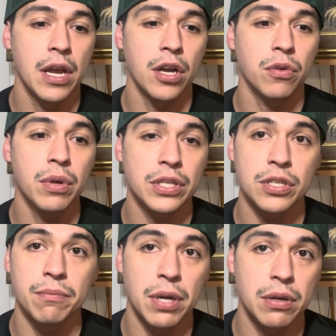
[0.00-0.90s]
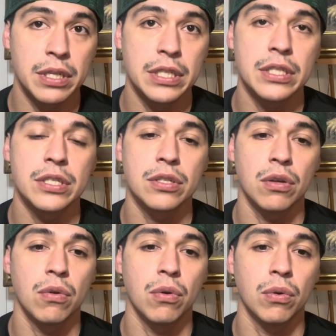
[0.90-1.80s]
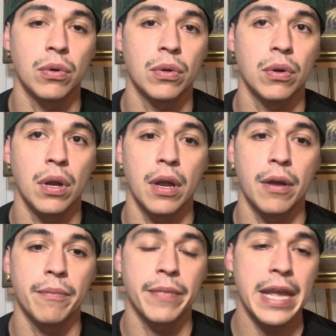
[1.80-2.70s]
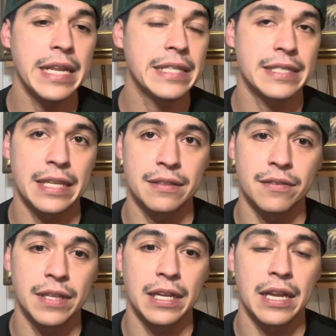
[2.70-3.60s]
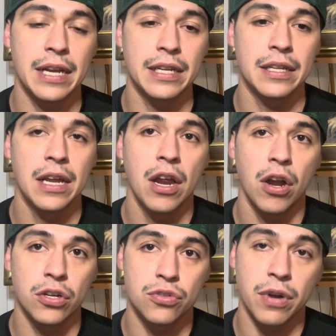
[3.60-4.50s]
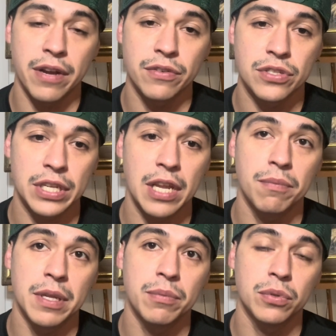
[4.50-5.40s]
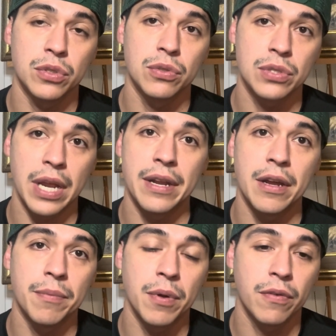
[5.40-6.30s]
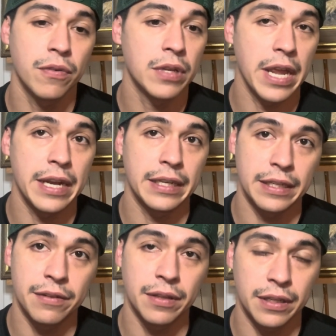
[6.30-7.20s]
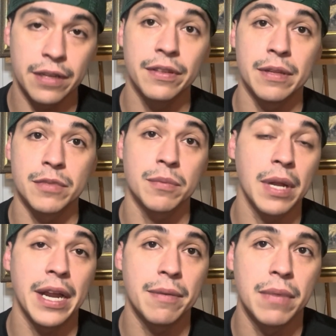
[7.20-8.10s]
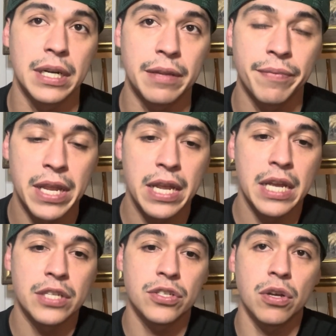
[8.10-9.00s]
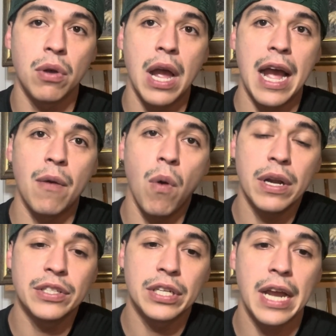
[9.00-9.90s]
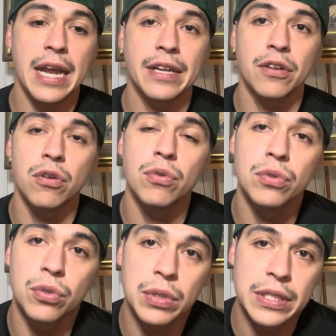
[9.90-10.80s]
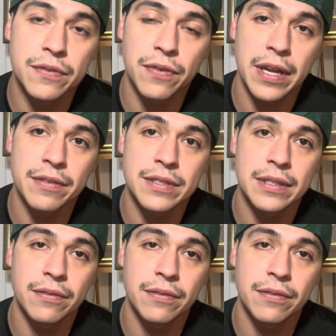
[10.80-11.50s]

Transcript: a quick ship bonus, or any incentive that kind of are drivers to get people to sign up and giving them some kind of money. So I wanted to kind of go through these five